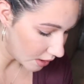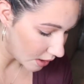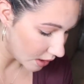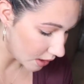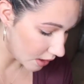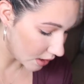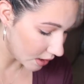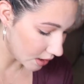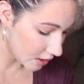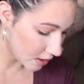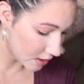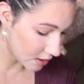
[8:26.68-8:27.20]

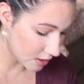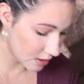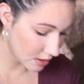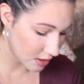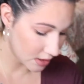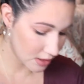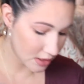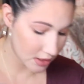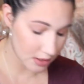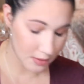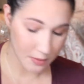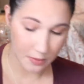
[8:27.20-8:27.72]

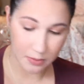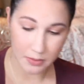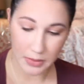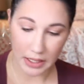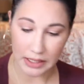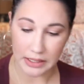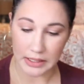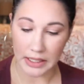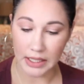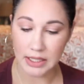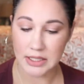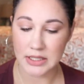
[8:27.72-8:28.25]
And
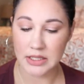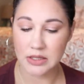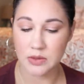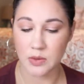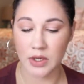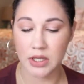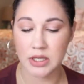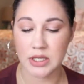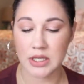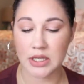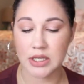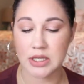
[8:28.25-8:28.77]
my next
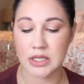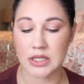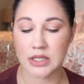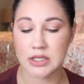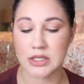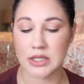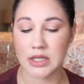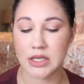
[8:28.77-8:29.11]
one is